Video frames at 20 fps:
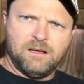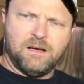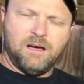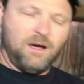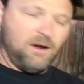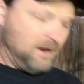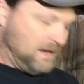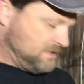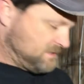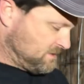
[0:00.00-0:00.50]

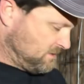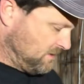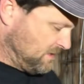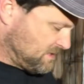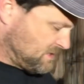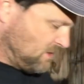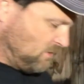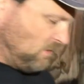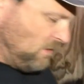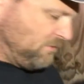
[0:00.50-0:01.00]
Alright, so
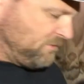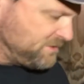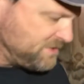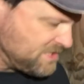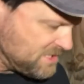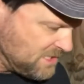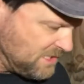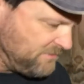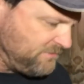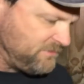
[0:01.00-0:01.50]
let's go over the
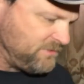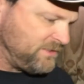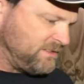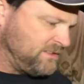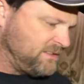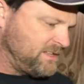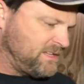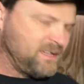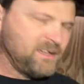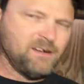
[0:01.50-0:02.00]
stuff
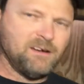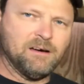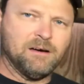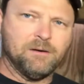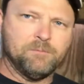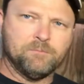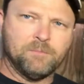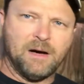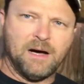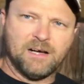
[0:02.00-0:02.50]
in the
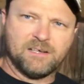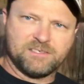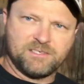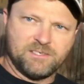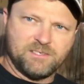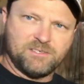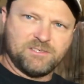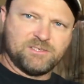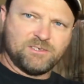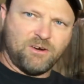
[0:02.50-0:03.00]
box
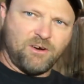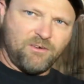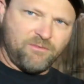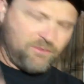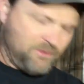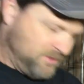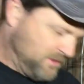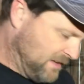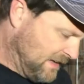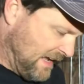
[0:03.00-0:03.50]
here. Sorry
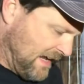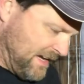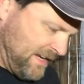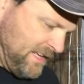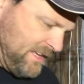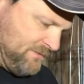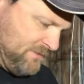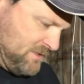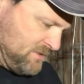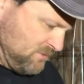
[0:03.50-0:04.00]
for the
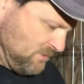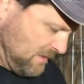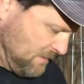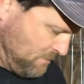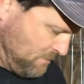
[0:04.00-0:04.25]
lighting if it's really